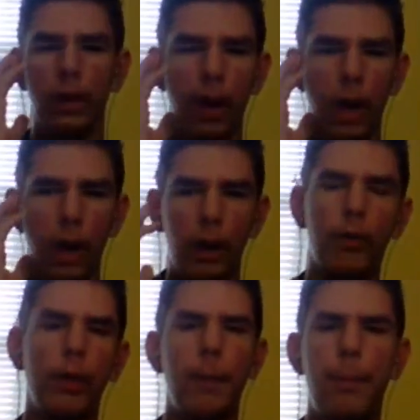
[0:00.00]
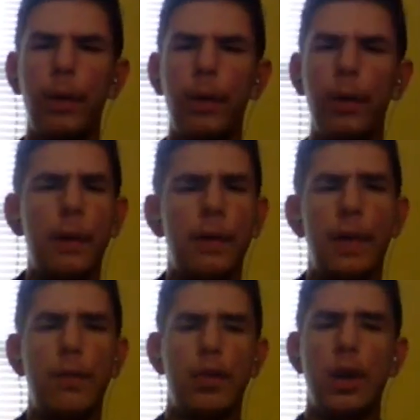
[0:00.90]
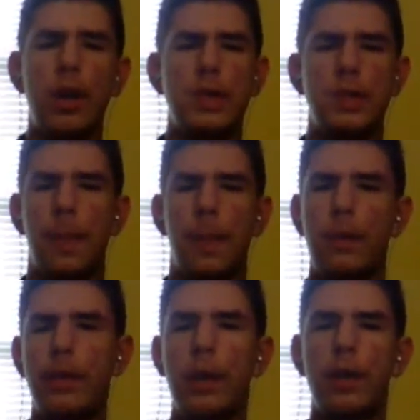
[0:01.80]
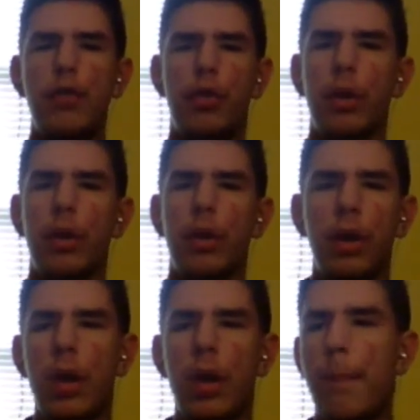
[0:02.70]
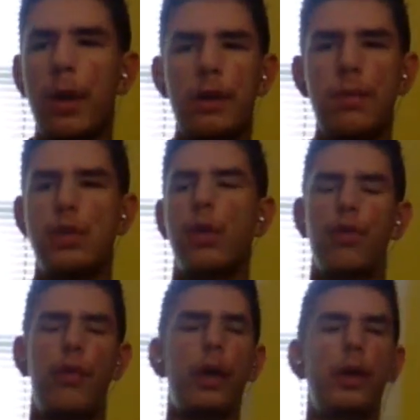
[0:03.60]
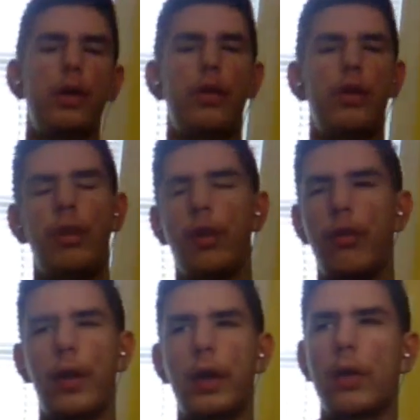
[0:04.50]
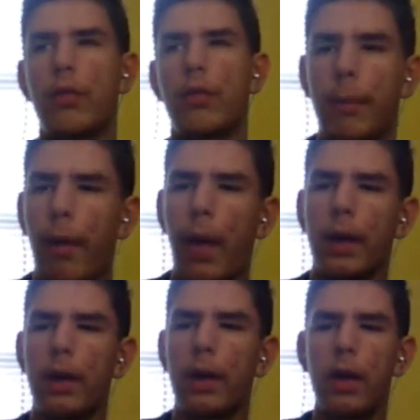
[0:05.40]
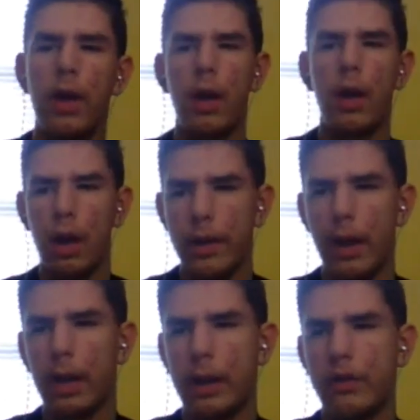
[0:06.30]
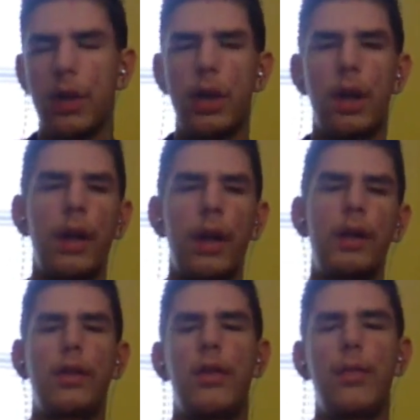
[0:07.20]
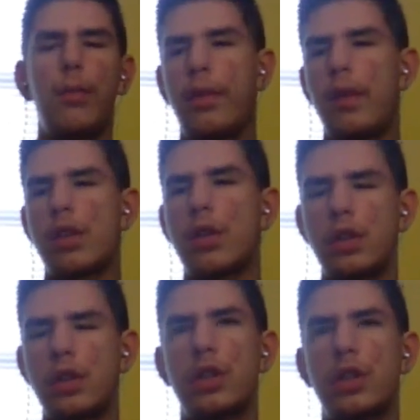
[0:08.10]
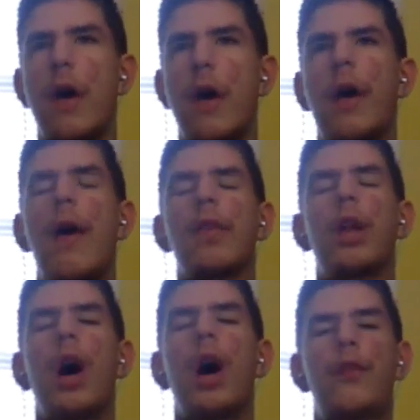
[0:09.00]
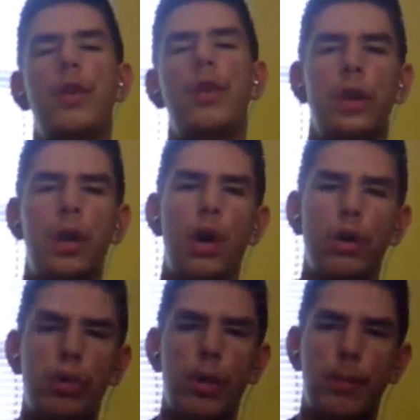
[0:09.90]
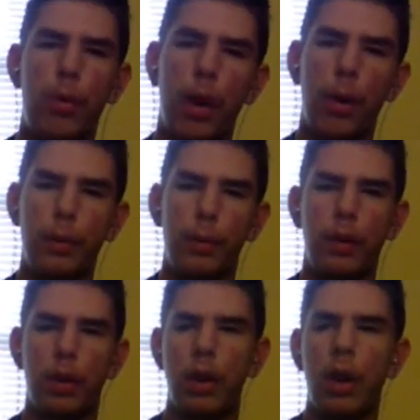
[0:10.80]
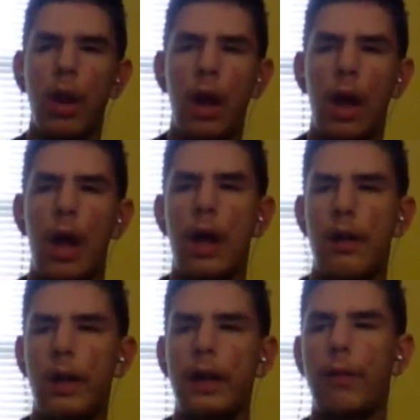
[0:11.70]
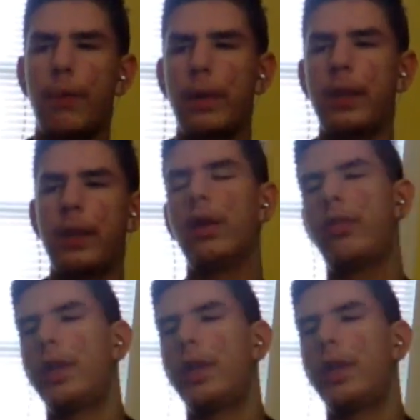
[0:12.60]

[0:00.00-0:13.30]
Like, everyone completely forgot about David Johnson because he got injured, but he was still very good. He's still a very good running back. Now, like I said, I think with this coaching staff, I have an odd feeling the Cardinals can pull out pretty good, and they can have a pretty good team.